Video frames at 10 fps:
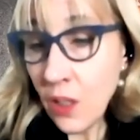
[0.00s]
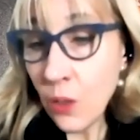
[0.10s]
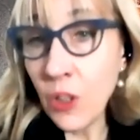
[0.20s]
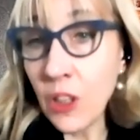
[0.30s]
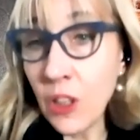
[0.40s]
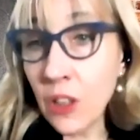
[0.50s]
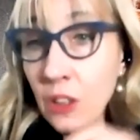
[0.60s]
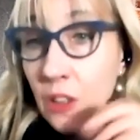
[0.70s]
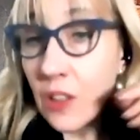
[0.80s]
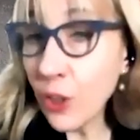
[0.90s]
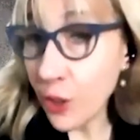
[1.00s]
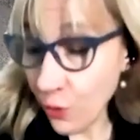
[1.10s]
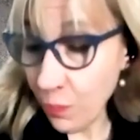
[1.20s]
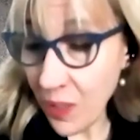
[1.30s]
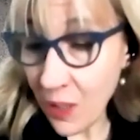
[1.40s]
Well, clearly,
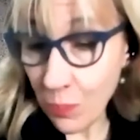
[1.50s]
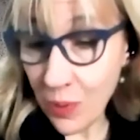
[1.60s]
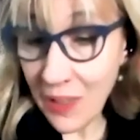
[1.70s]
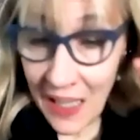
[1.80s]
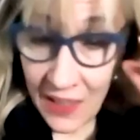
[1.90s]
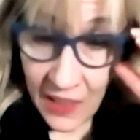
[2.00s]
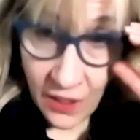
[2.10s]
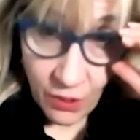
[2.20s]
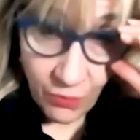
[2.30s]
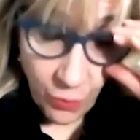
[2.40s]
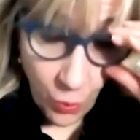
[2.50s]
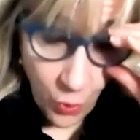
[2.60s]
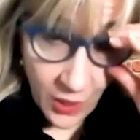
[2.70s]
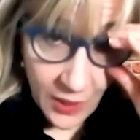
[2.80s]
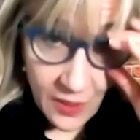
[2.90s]
you've been planning
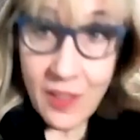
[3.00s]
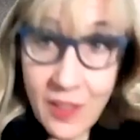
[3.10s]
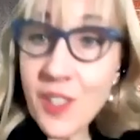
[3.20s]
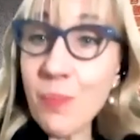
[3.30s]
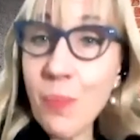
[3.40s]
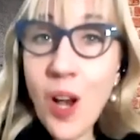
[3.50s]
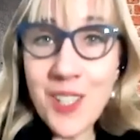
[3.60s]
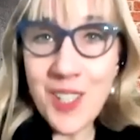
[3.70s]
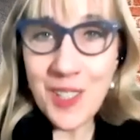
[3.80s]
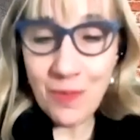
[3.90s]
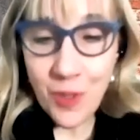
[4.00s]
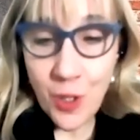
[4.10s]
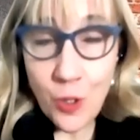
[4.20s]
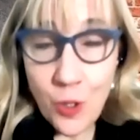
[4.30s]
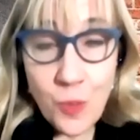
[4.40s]
for some positive
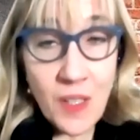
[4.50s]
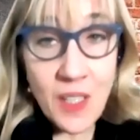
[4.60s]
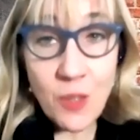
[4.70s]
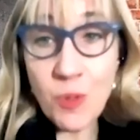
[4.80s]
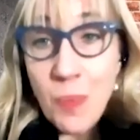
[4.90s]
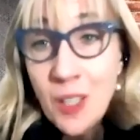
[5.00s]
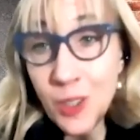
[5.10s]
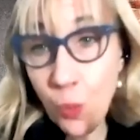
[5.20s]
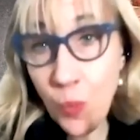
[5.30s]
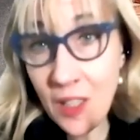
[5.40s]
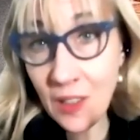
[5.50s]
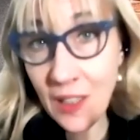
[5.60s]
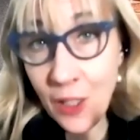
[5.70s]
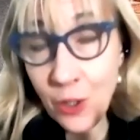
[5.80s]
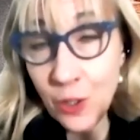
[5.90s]
news because it was barely a week
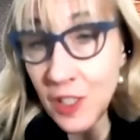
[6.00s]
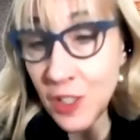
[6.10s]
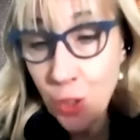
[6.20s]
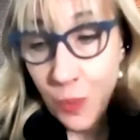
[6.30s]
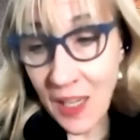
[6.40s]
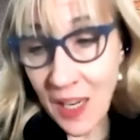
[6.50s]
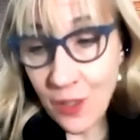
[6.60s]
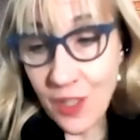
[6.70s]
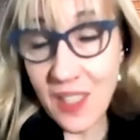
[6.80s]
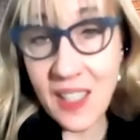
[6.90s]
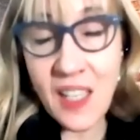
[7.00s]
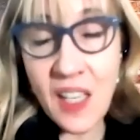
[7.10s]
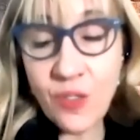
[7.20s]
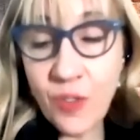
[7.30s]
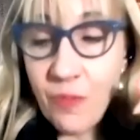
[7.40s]
later that you announced the
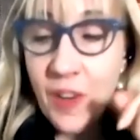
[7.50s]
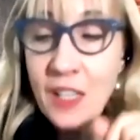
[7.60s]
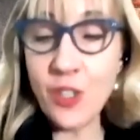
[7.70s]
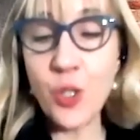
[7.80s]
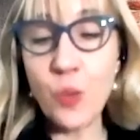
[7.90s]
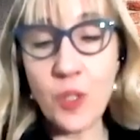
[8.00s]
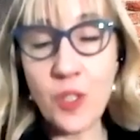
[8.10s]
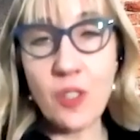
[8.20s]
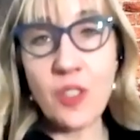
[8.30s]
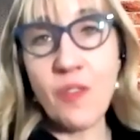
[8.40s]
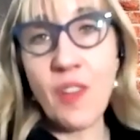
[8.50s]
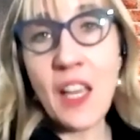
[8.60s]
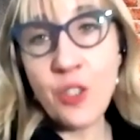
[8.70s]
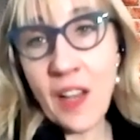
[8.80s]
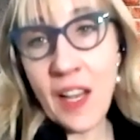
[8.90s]
successful phase two results of
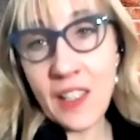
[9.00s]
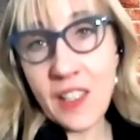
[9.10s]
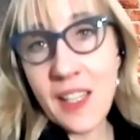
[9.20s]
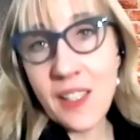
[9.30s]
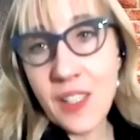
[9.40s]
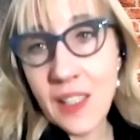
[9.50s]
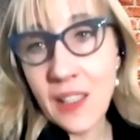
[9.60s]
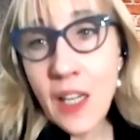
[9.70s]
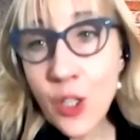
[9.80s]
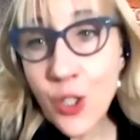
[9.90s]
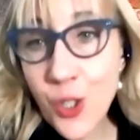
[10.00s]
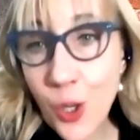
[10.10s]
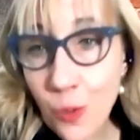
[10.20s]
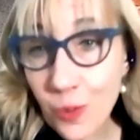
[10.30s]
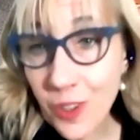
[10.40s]
HVAC testing.
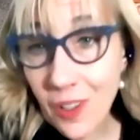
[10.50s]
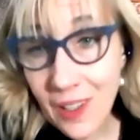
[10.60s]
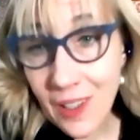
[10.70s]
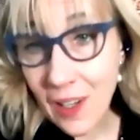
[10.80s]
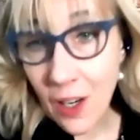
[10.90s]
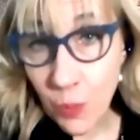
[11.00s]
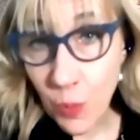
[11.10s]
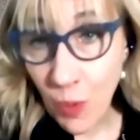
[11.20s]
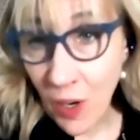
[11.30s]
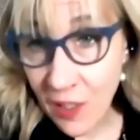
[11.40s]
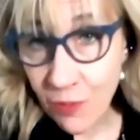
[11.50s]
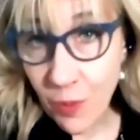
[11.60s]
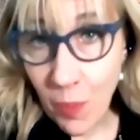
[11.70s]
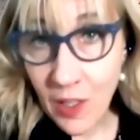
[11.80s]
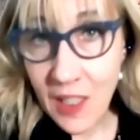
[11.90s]
So, uh, are we ready
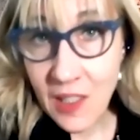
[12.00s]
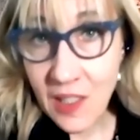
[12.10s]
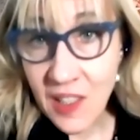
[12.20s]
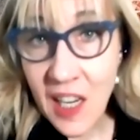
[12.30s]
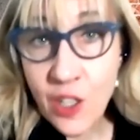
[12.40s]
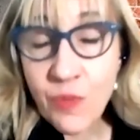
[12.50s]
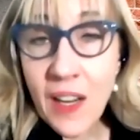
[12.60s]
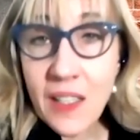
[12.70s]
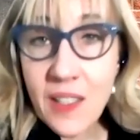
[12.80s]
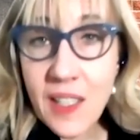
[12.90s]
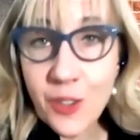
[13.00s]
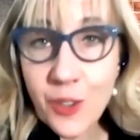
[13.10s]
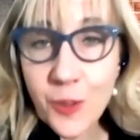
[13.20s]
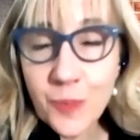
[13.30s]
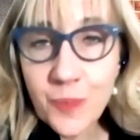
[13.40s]
for market in the HVAC sector?